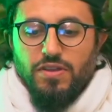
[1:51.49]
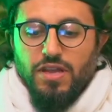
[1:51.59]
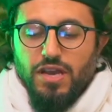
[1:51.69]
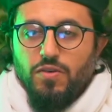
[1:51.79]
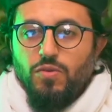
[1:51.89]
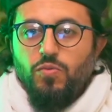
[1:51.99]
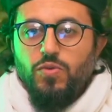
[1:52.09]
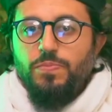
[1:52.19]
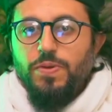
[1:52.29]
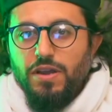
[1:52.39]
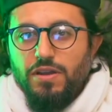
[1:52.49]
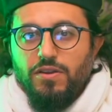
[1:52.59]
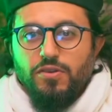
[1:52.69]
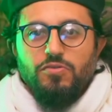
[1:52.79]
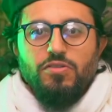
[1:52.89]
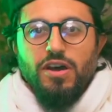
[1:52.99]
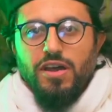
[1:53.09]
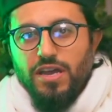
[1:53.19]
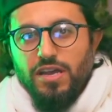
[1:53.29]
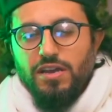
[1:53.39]
like weeping,
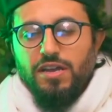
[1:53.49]
crying,